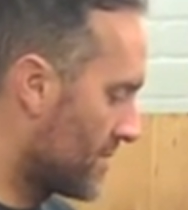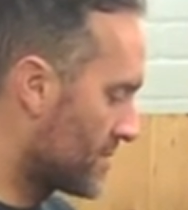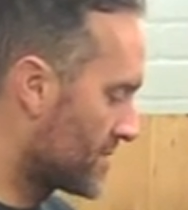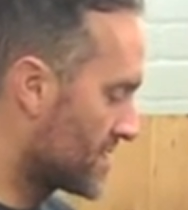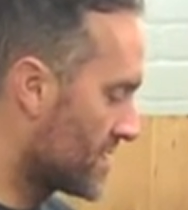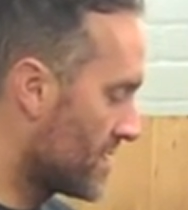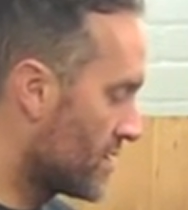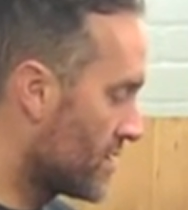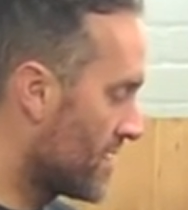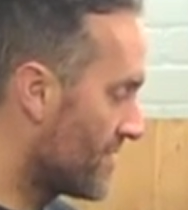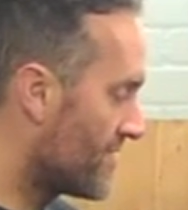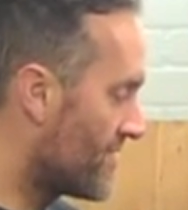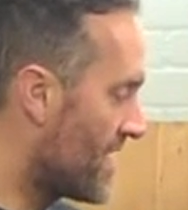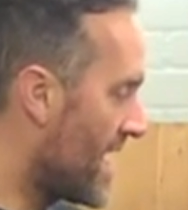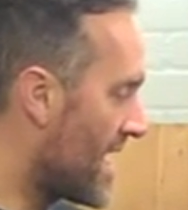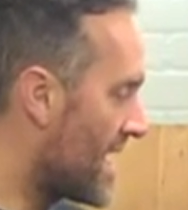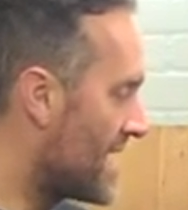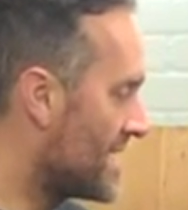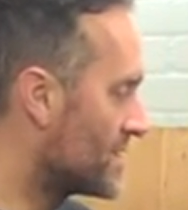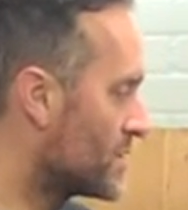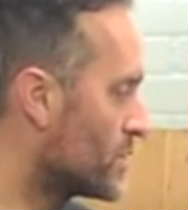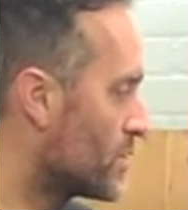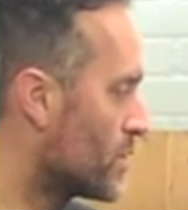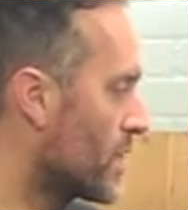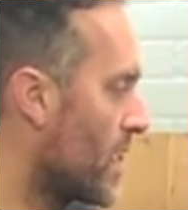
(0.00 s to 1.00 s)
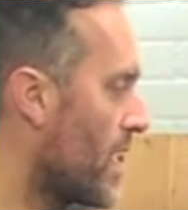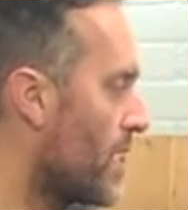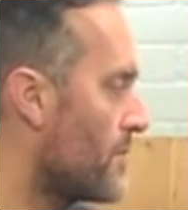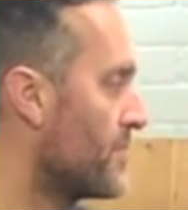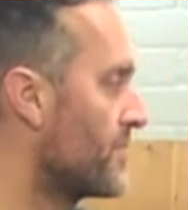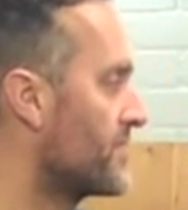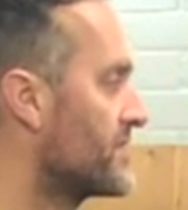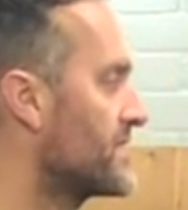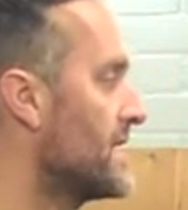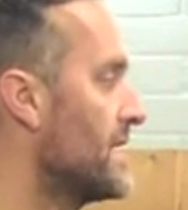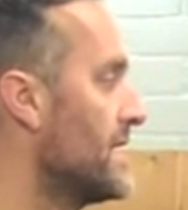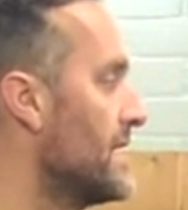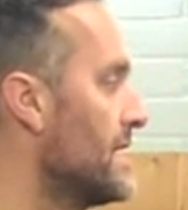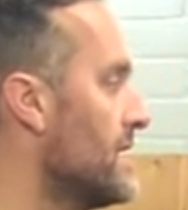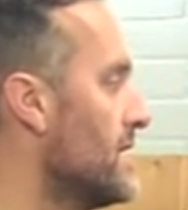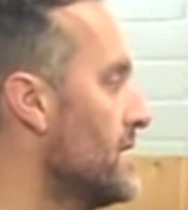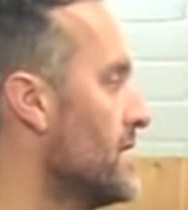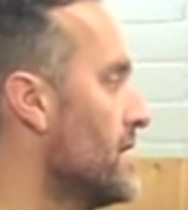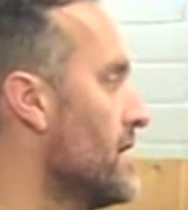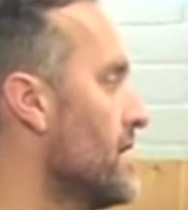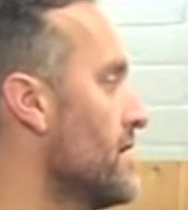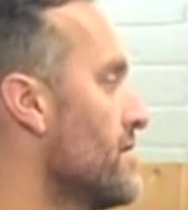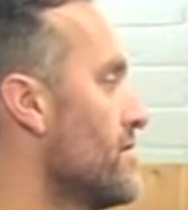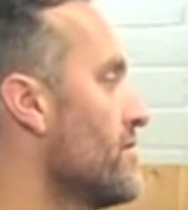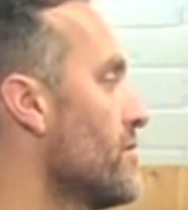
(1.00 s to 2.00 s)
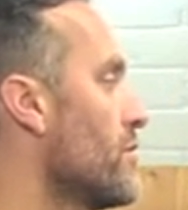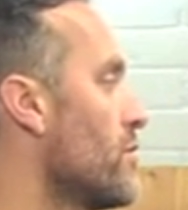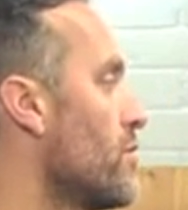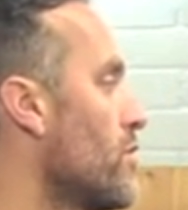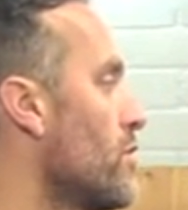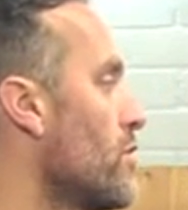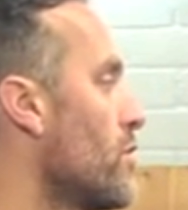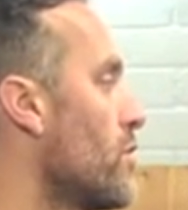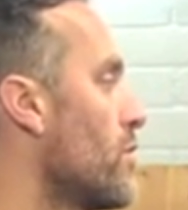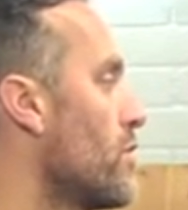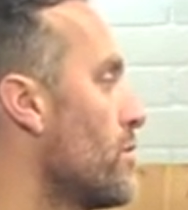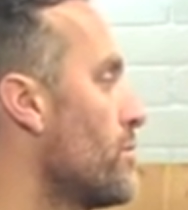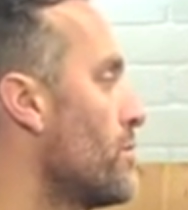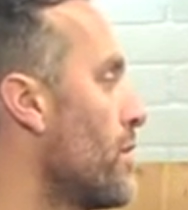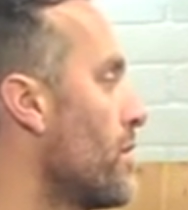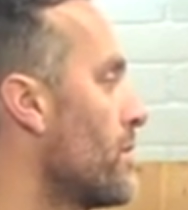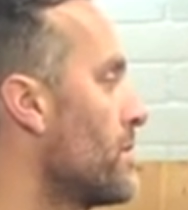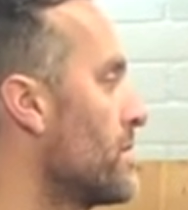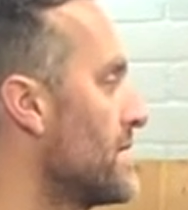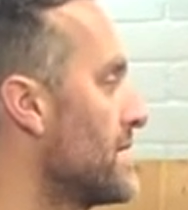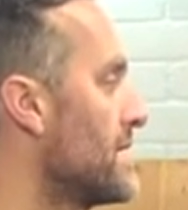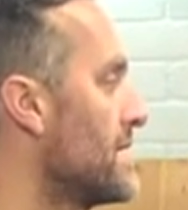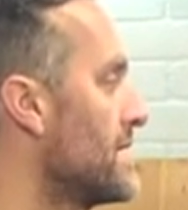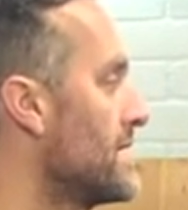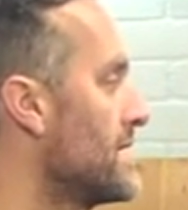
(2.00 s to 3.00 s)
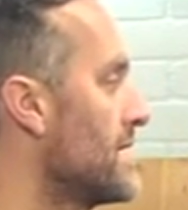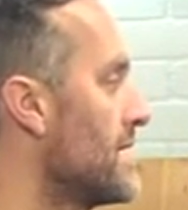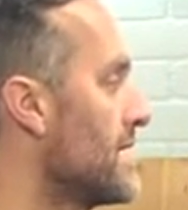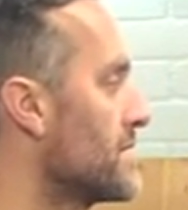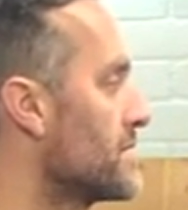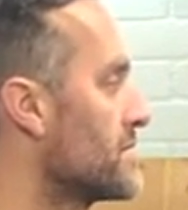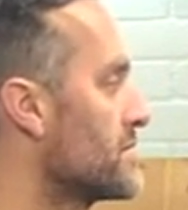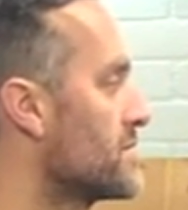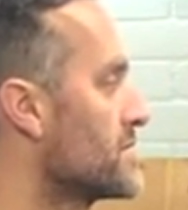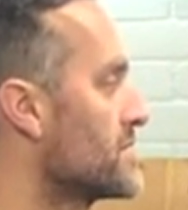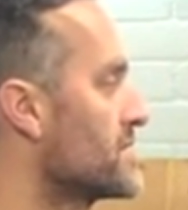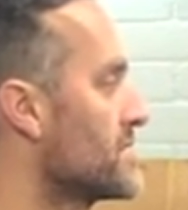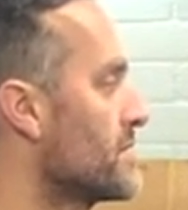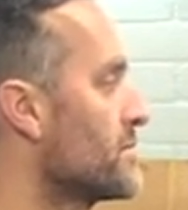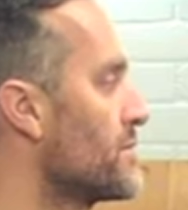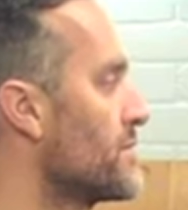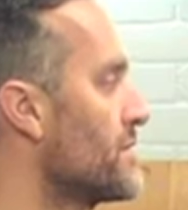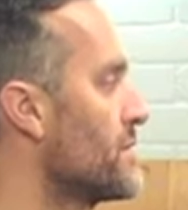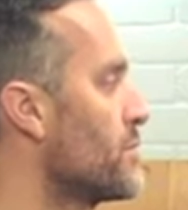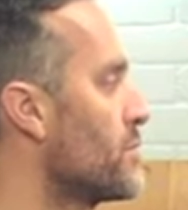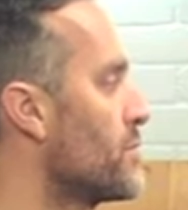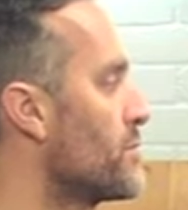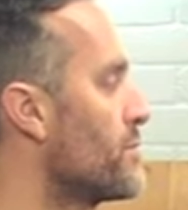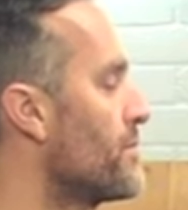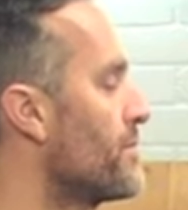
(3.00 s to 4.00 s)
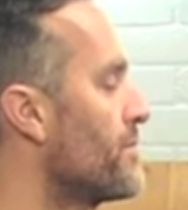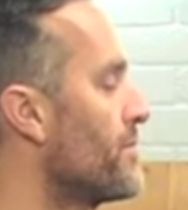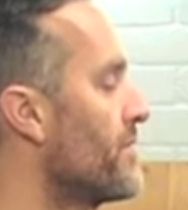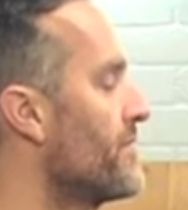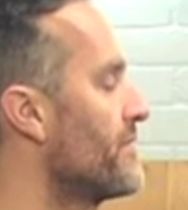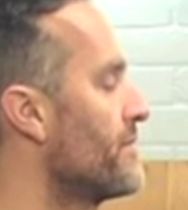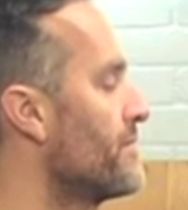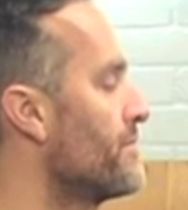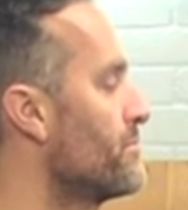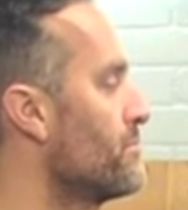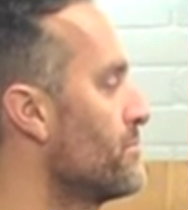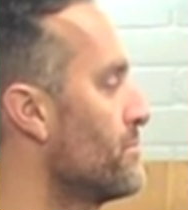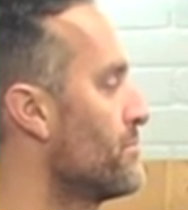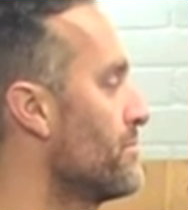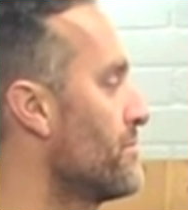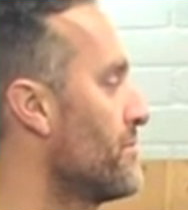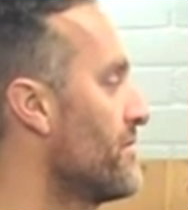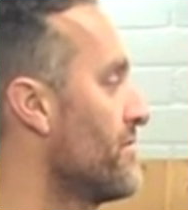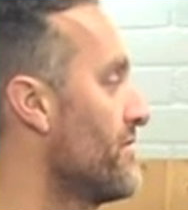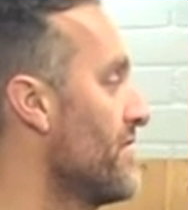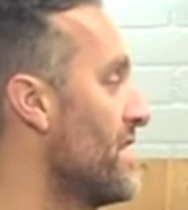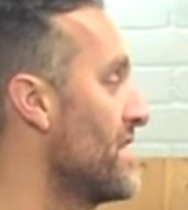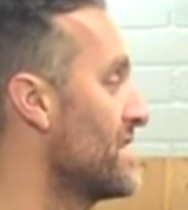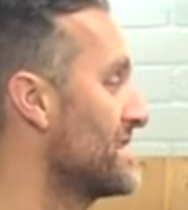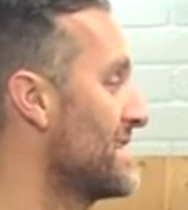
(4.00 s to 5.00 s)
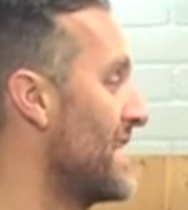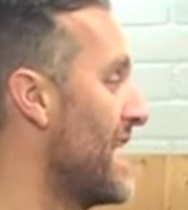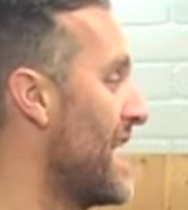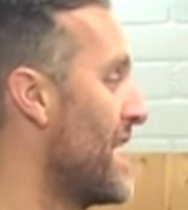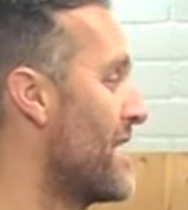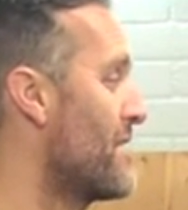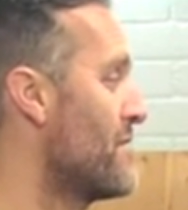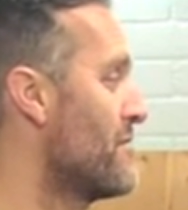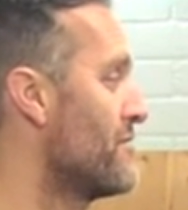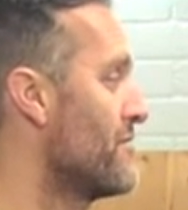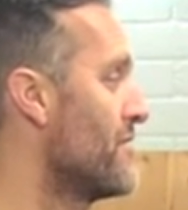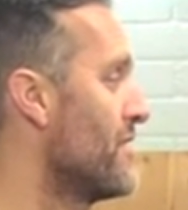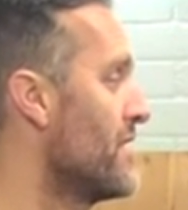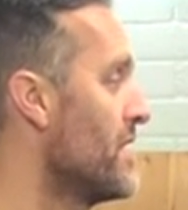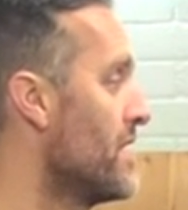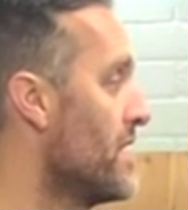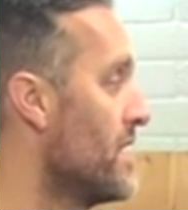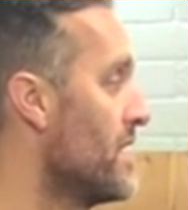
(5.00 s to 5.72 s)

So if that is your cup of tea, if you're probably someone that would prefer to have